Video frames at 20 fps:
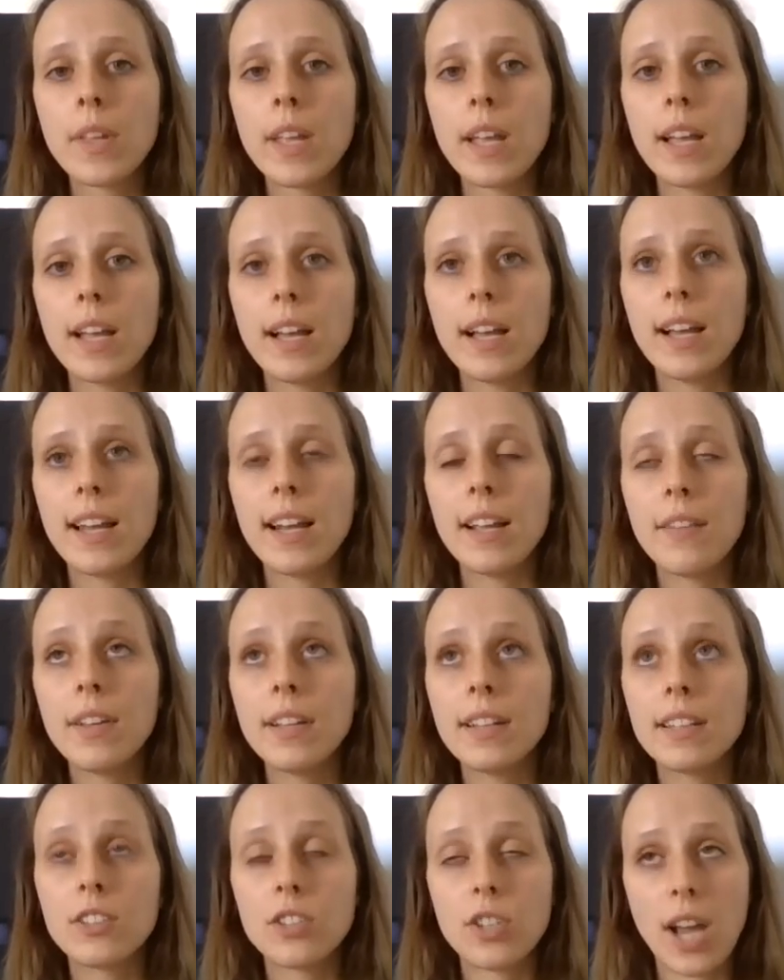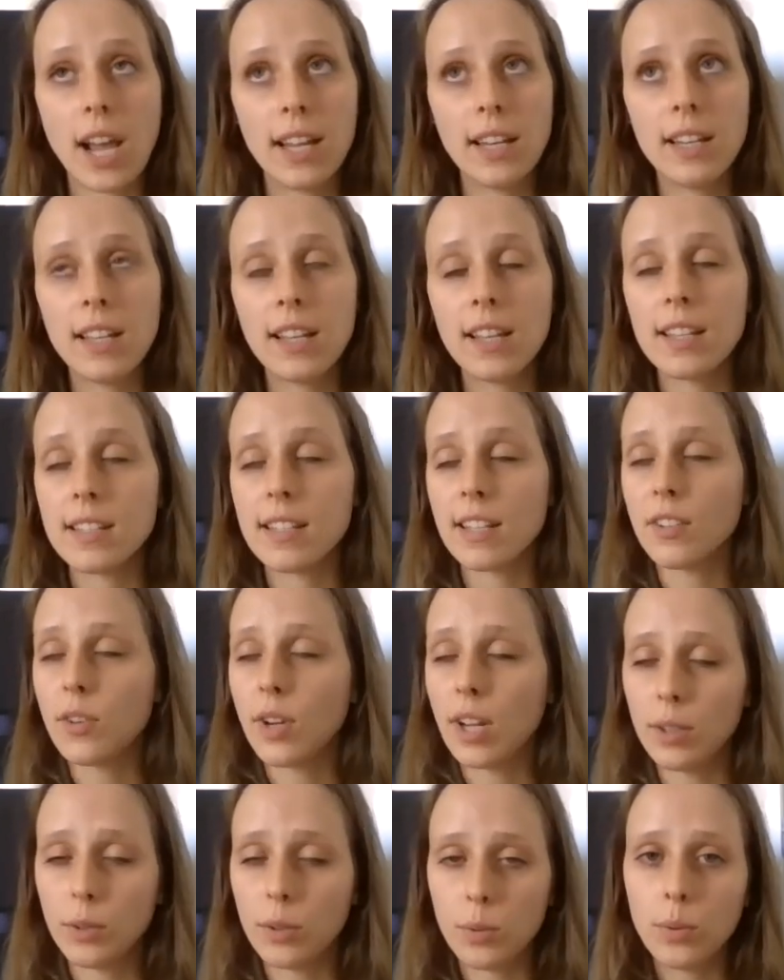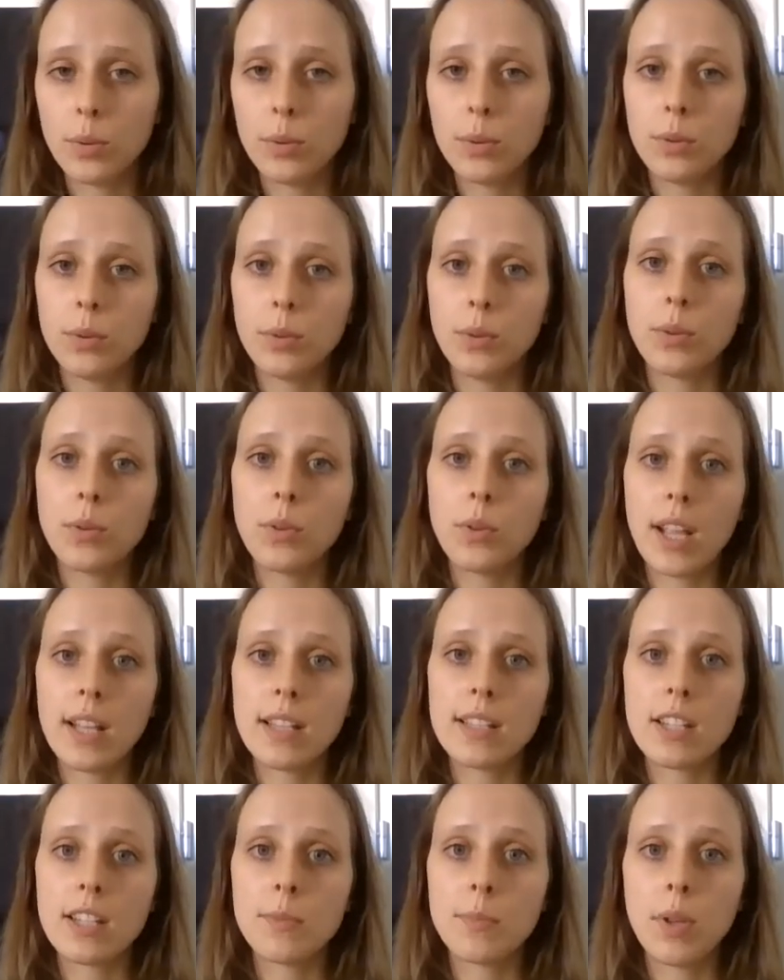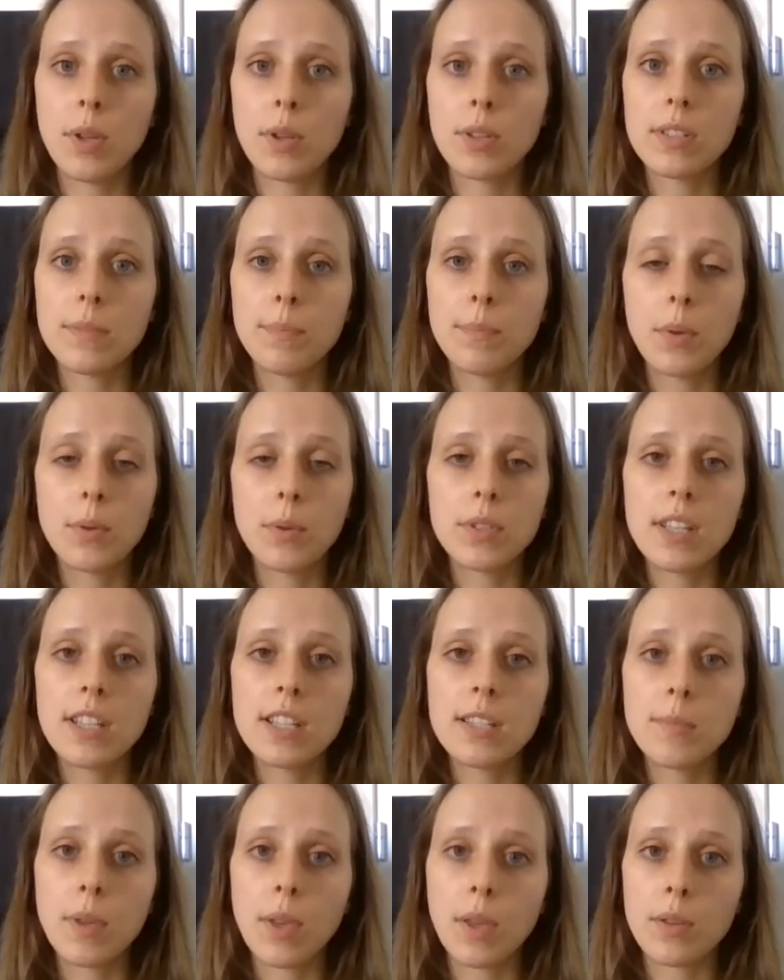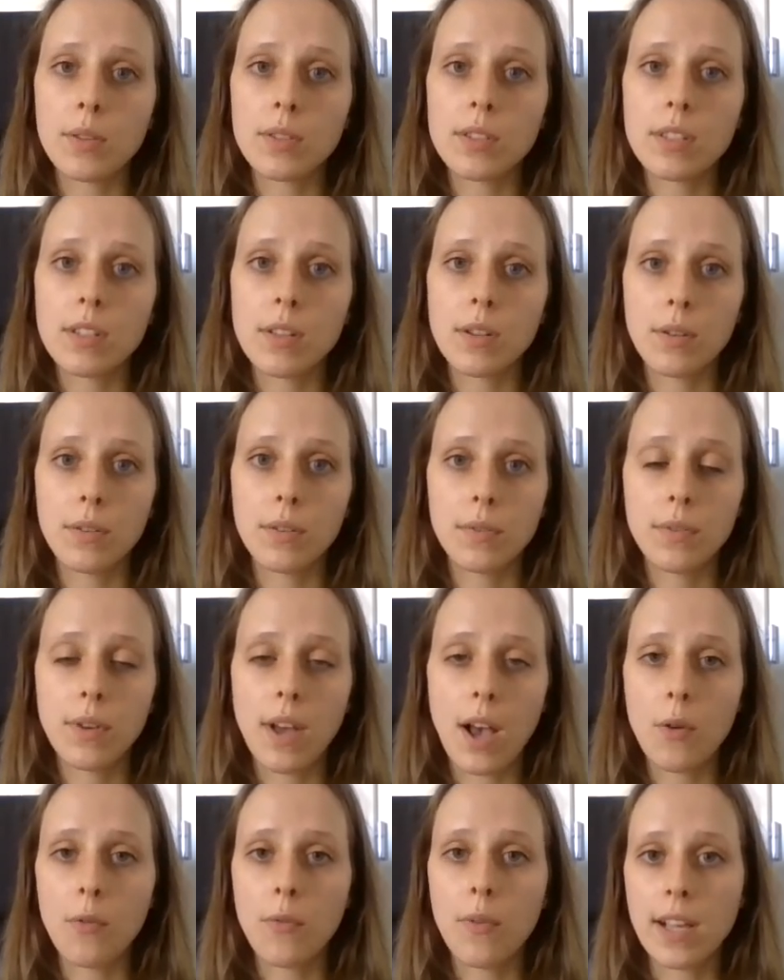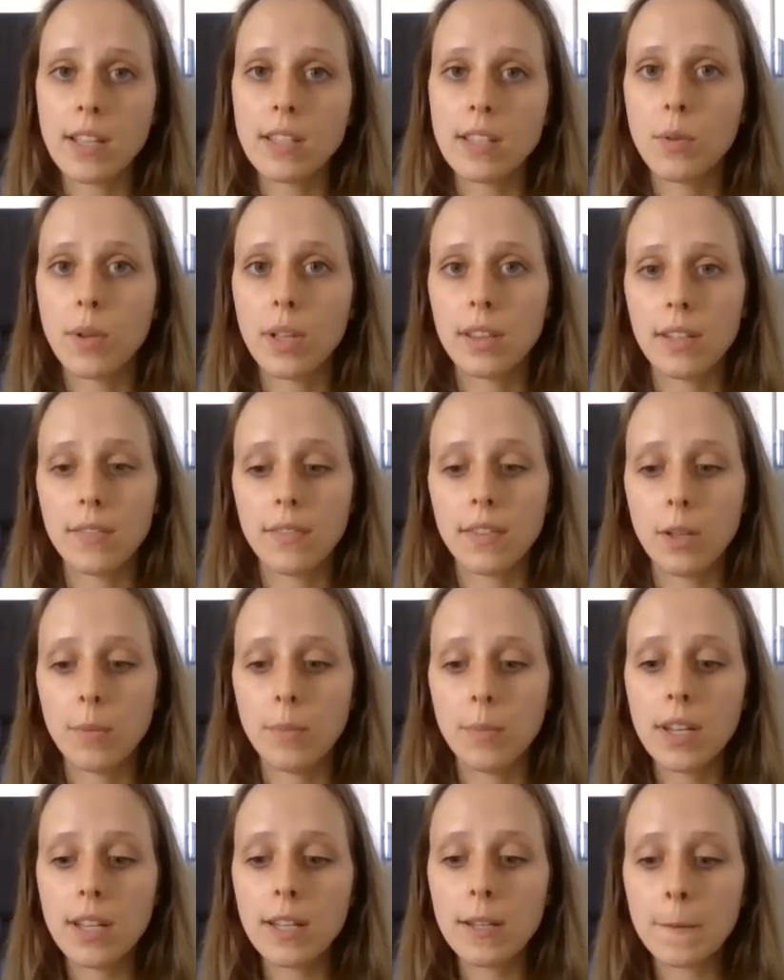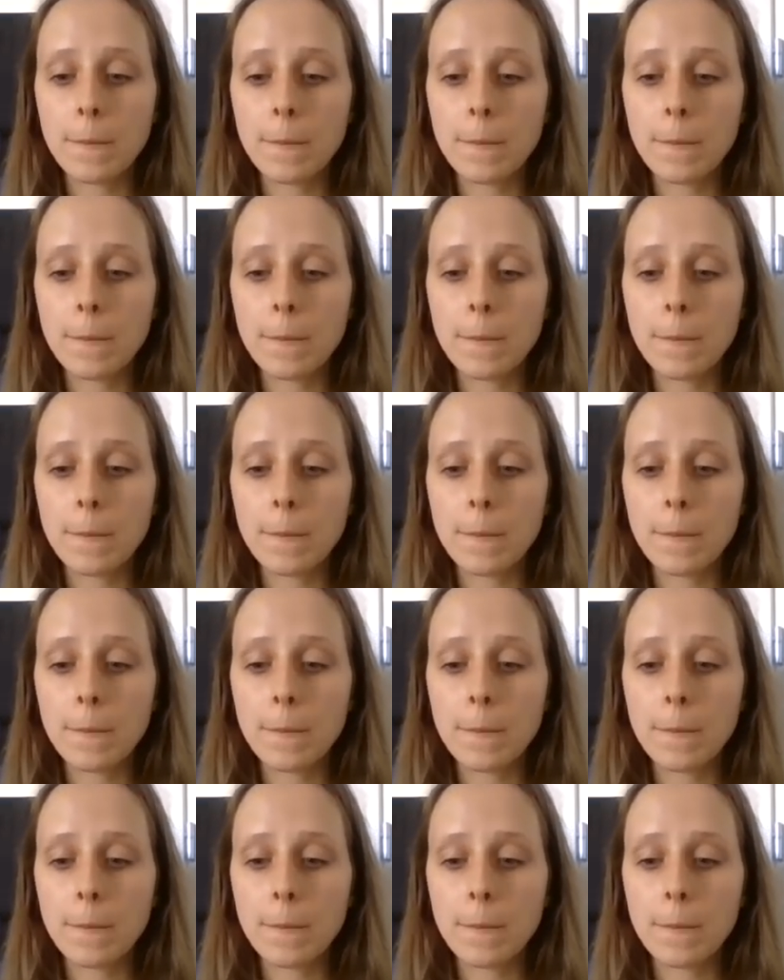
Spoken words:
And I think that Shiny is a great tool to create such POCs because of how fast you can develop in it.